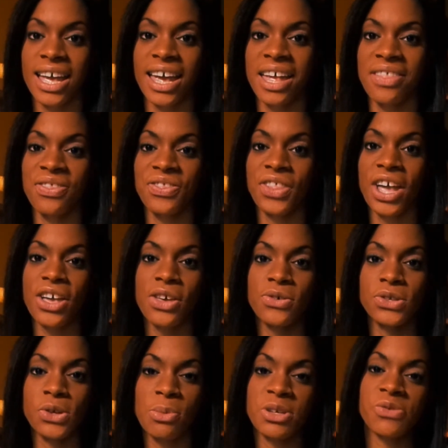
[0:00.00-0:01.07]
And thank you
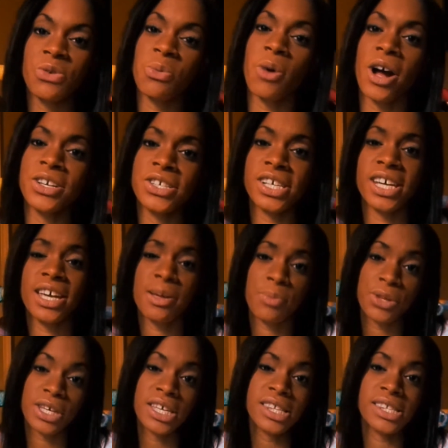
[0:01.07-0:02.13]
so much for watching.
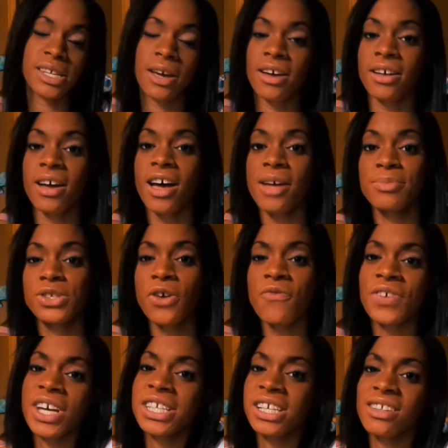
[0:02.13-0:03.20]
Please uh, don't
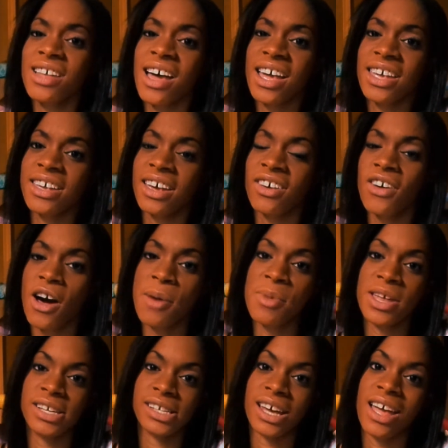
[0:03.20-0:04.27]
forget to like,
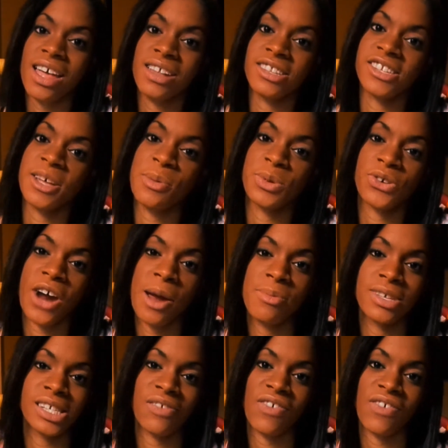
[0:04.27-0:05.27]
comment, and subscribe to this